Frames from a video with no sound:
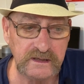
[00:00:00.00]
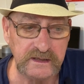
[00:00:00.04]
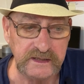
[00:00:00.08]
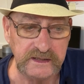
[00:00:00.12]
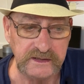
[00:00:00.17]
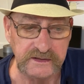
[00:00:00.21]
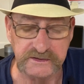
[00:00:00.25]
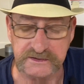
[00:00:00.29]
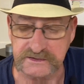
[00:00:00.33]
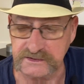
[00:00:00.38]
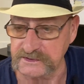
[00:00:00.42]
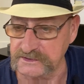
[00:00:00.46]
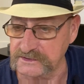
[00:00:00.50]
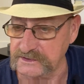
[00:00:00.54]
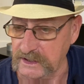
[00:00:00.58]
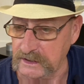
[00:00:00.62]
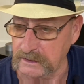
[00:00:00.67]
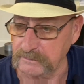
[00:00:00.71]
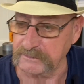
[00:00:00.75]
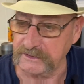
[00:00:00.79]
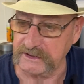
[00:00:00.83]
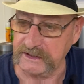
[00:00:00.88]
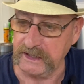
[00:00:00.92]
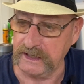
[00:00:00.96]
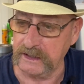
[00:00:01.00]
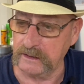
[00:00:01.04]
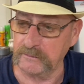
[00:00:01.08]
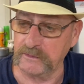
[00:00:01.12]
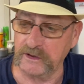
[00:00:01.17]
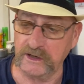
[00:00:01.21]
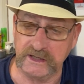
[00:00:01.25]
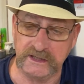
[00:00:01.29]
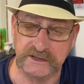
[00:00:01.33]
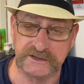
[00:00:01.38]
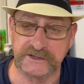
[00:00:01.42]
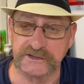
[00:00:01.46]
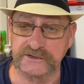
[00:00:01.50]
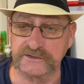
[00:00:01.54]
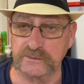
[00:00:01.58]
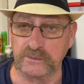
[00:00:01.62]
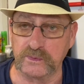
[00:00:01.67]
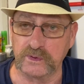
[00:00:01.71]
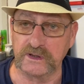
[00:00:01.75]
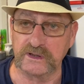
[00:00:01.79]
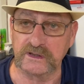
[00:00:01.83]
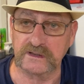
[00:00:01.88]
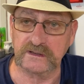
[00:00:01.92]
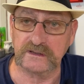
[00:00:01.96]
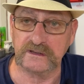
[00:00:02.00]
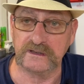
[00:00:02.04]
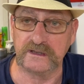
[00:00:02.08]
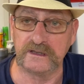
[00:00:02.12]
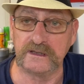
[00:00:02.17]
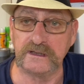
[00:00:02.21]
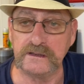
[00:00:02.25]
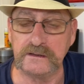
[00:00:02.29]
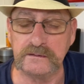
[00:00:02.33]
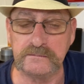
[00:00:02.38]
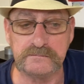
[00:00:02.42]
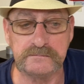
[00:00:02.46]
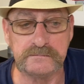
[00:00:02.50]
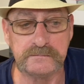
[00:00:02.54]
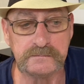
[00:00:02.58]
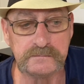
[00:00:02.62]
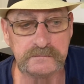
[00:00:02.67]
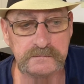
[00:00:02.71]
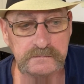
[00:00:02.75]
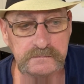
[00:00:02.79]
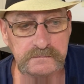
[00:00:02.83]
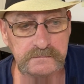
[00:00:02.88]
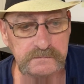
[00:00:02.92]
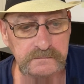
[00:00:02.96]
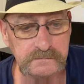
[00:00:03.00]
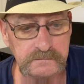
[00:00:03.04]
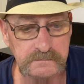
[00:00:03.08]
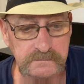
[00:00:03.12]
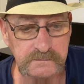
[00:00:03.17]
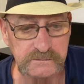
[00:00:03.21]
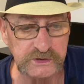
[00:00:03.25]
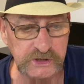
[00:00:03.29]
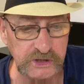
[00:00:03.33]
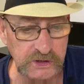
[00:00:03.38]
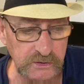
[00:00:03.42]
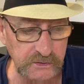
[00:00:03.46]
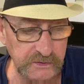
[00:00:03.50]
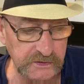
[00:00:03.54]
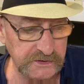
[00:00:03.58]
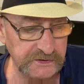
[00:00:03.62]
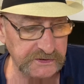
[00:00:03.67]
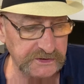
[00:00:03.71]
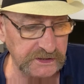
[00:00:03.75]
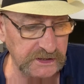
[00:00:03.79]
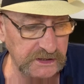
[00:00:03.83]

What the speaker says: is to set up the camera and just work. There's